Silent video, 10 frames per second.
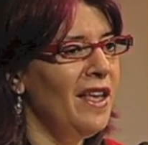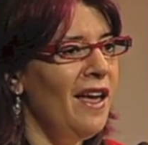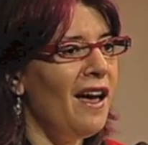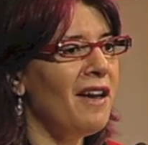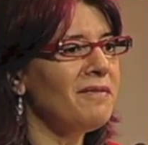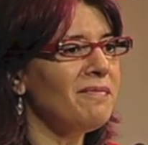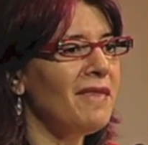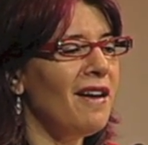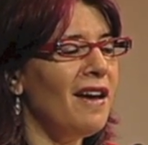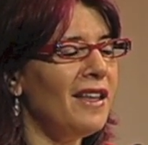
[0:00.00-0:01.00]
Um,
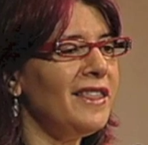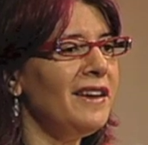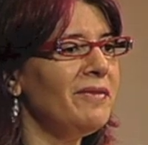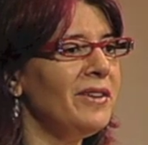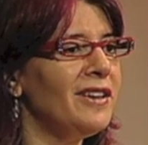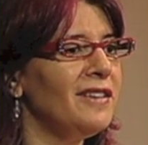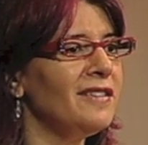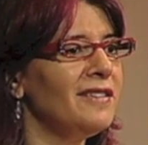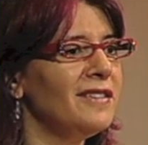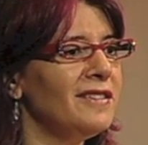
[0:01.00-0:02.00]
I think I'm gonna
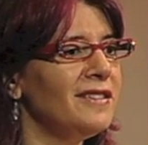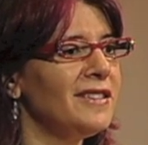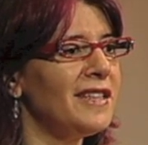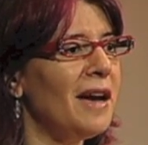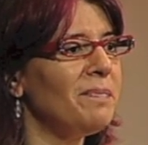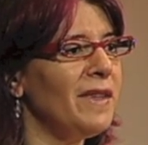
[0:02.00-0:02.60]
stop